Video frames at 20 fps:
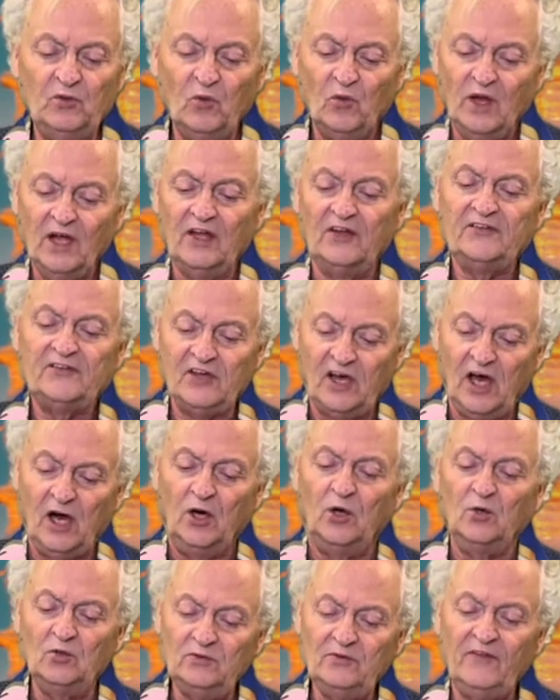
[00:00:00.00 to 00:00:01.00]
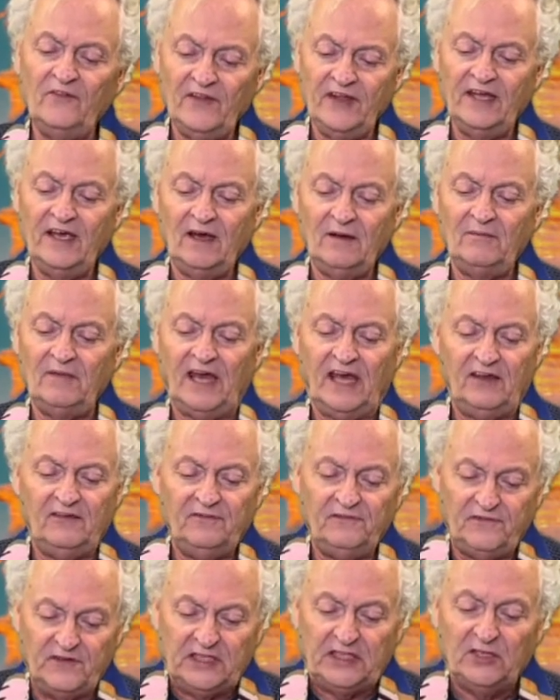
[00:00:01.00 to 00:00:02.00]
well to own them and
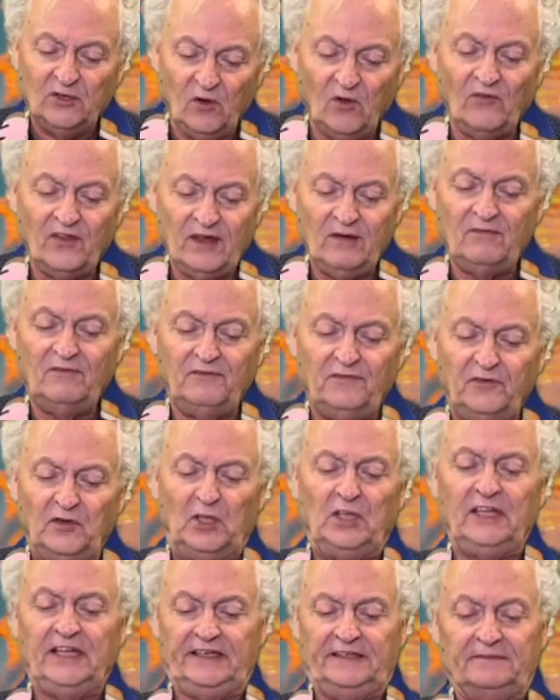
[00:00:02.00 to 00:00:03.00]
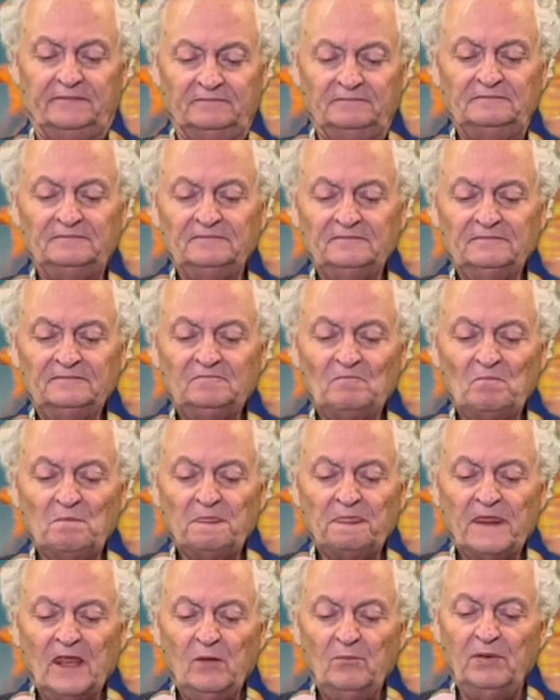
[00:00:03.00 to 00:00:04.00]
feel them fully.
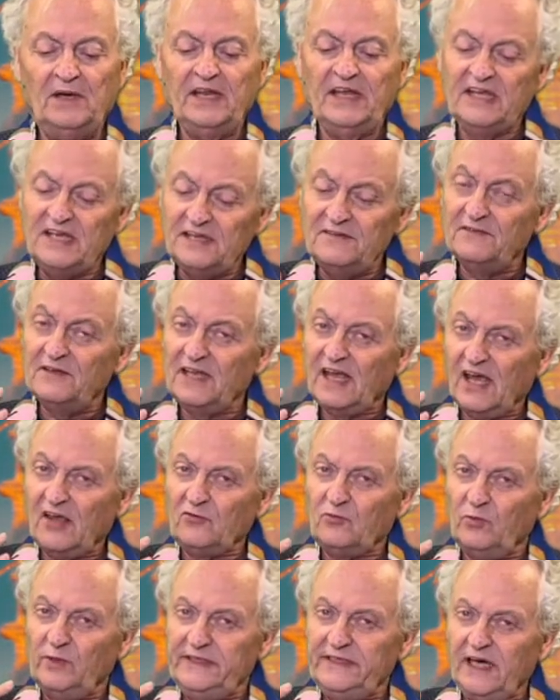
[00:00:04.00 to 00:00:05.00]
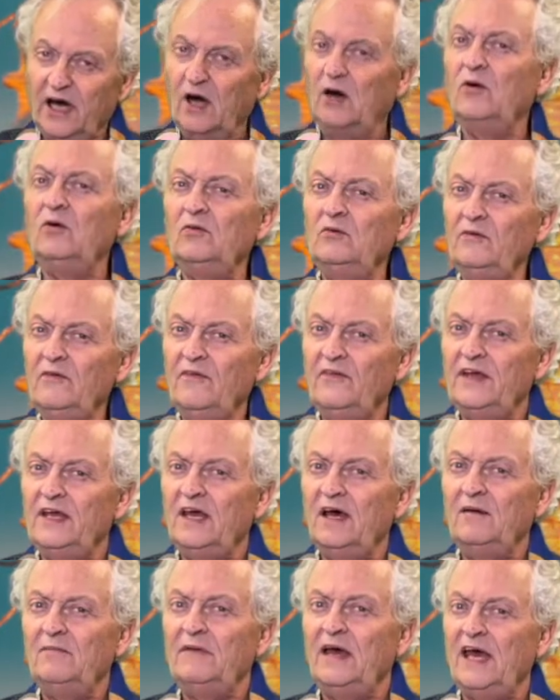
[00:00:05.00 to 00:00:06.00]
But even as we own
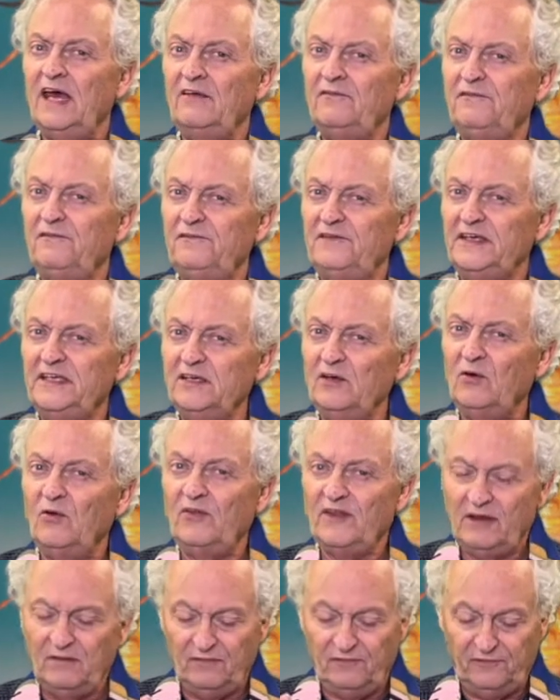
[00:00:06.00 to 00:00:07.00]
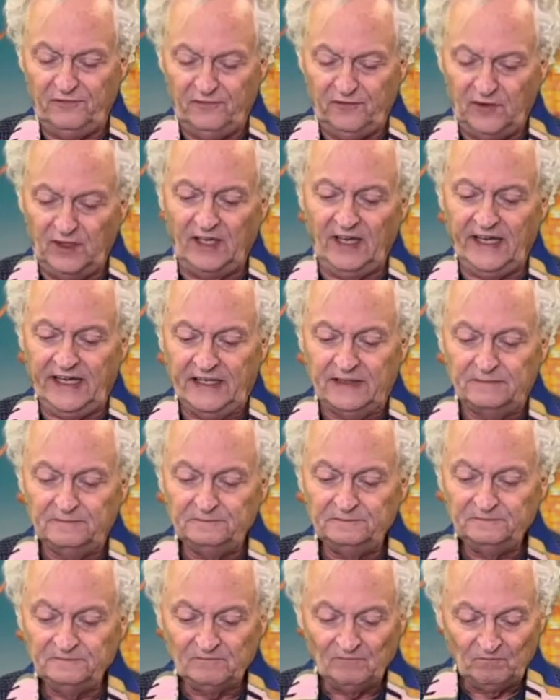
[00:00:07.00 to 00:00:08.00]
them and feel them fully,
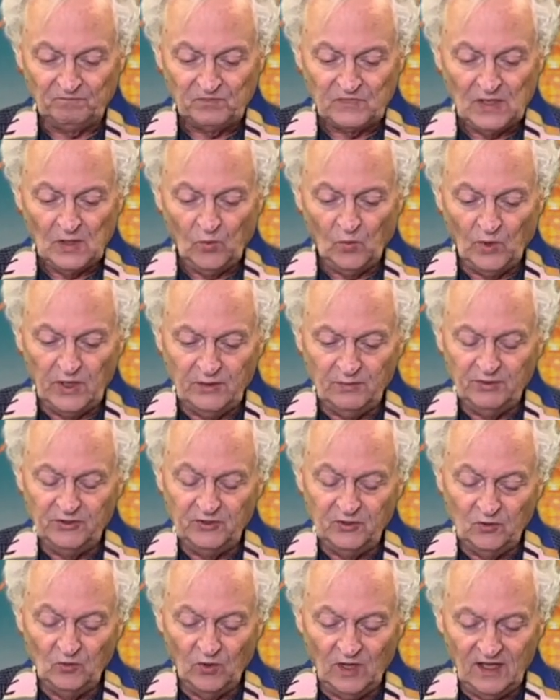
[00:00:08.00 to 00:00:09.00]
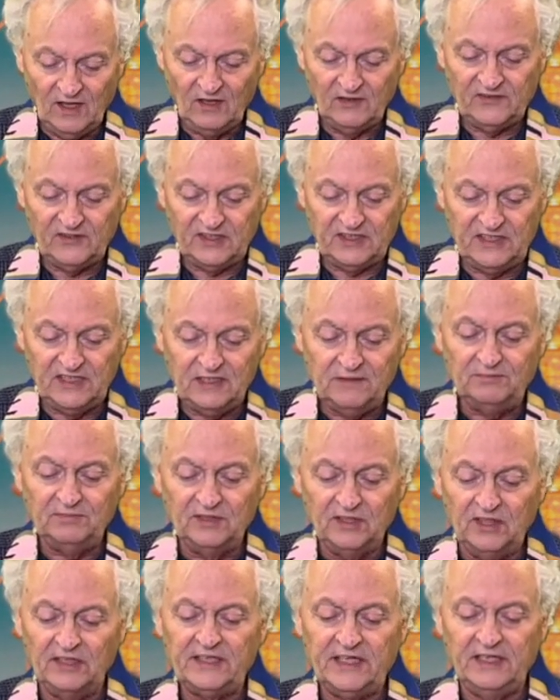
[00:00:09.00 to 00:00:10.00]
we would do well to keep
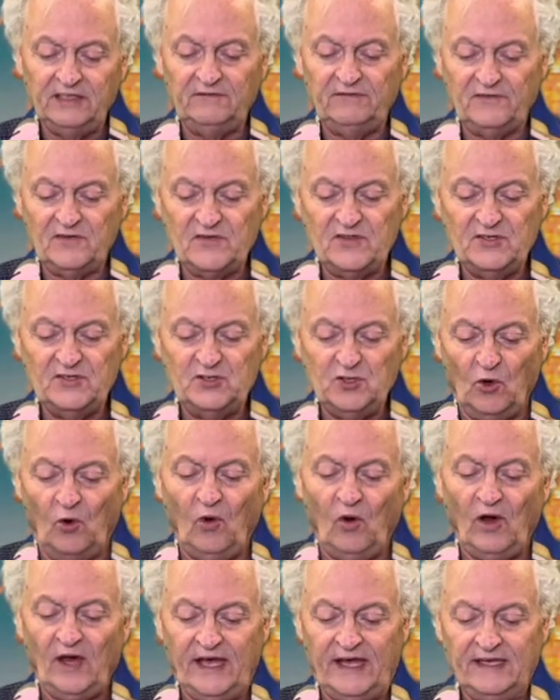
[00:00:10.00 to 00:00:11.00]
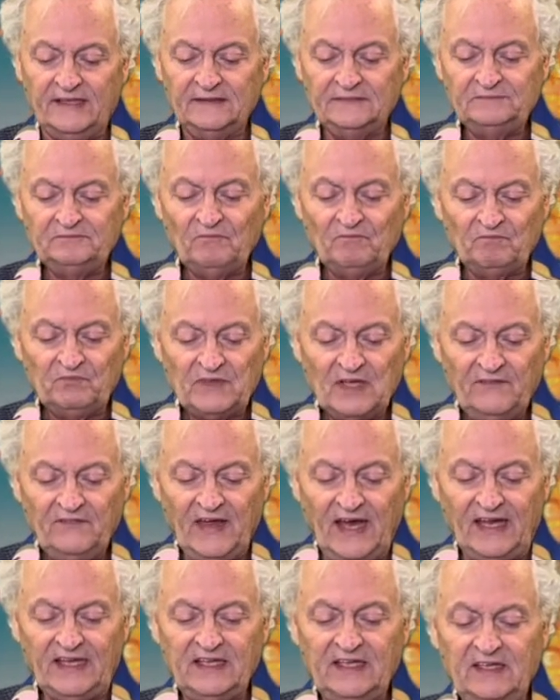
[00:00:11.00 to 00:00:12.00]
looking for the joy
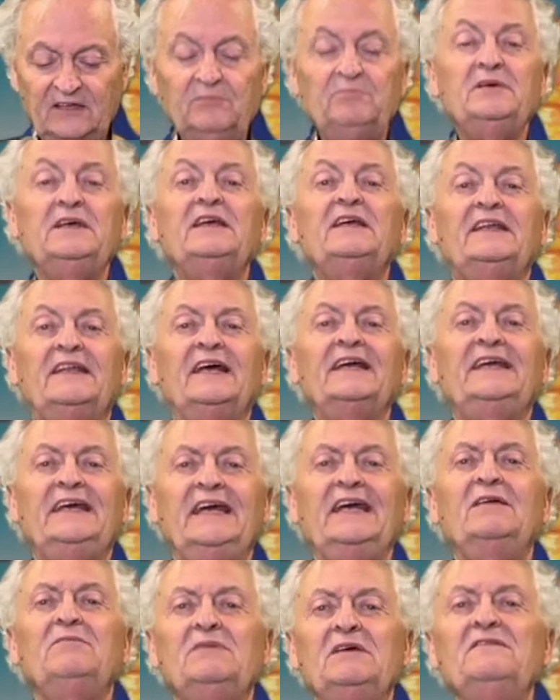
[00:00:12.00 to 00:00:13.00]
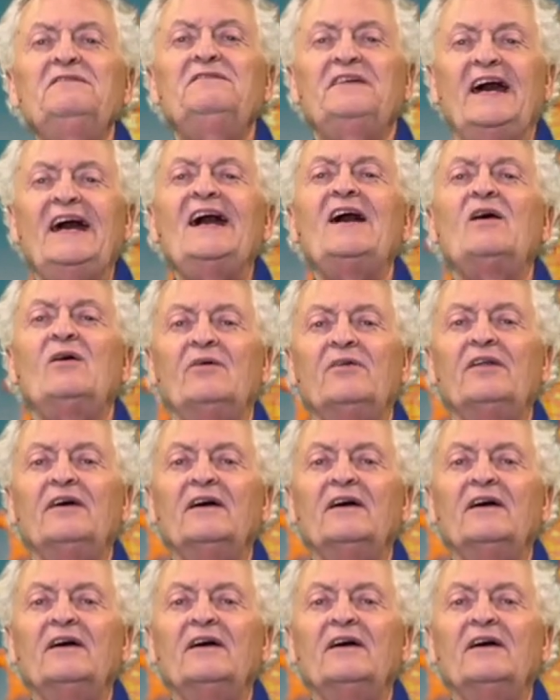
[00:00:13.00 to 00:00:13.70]
that can be found